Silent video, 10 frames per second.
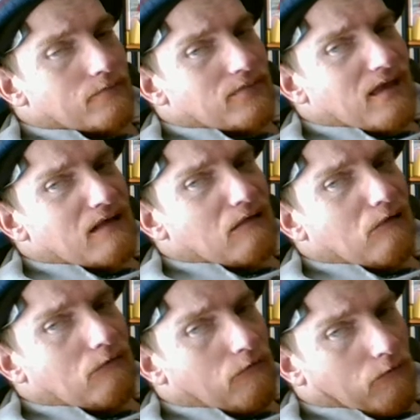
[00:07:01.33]

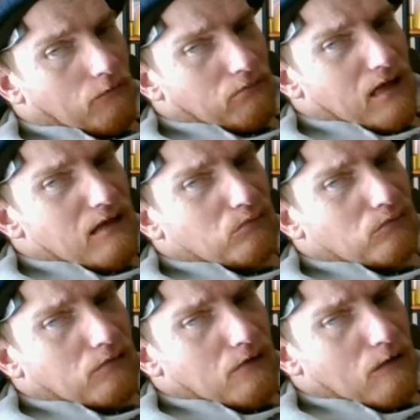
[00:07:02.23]
dinner or
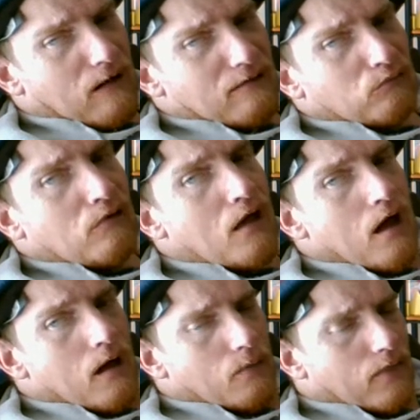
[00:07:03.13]
lunch, guys,
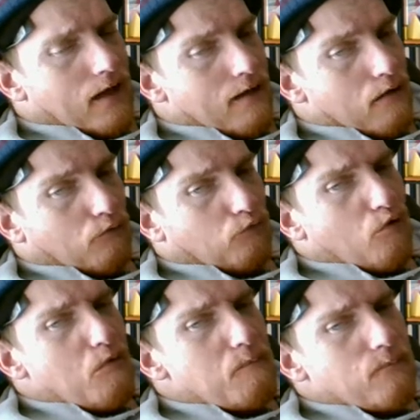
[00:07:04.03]
they are
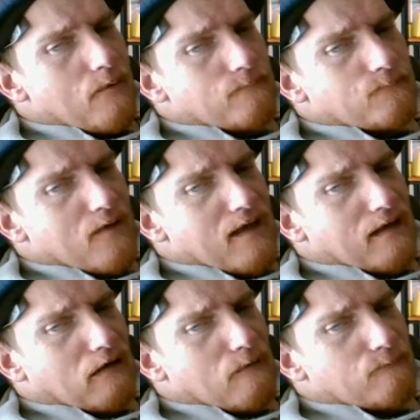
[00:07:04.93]
good for
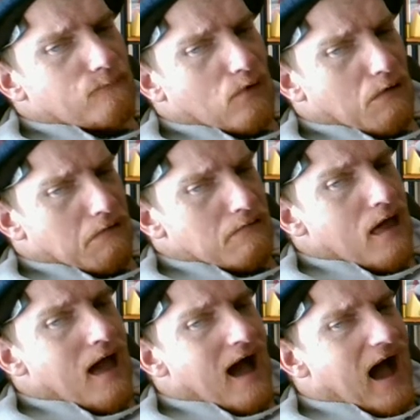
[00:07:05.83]
finger food
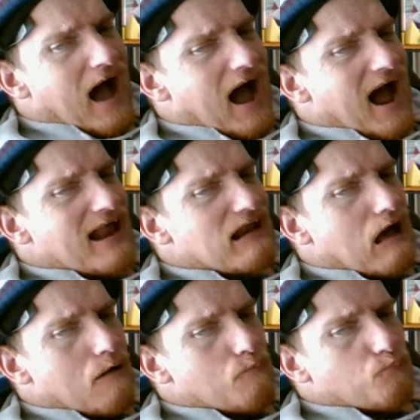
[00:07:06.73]
at
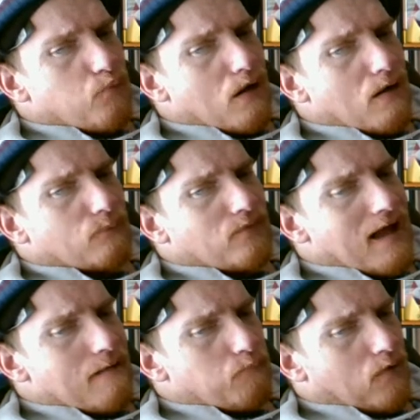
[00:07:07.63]
a
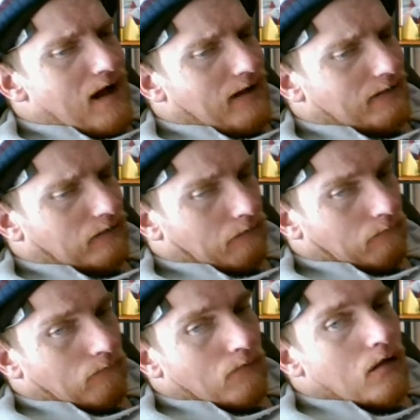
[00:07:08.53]
birthday party.
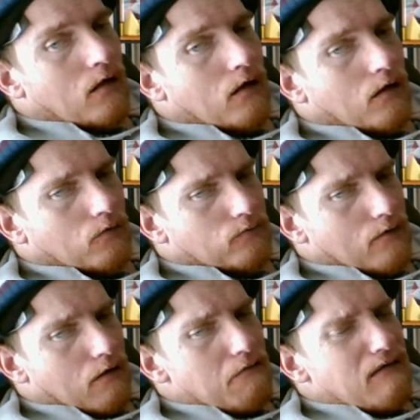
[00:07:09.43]

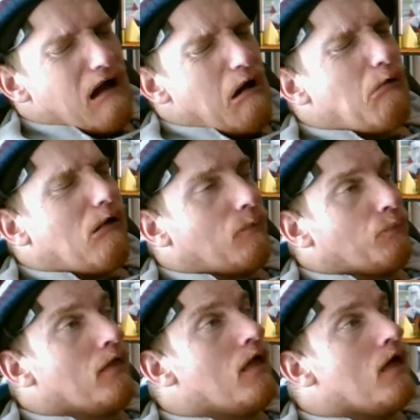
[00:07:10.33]
So go
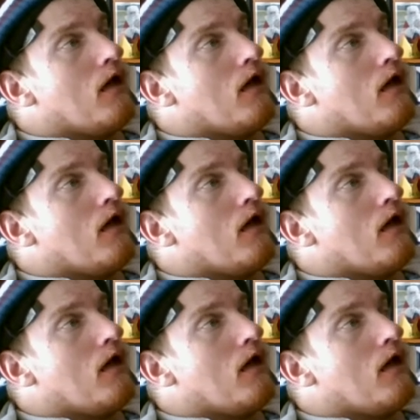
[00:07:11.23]
on,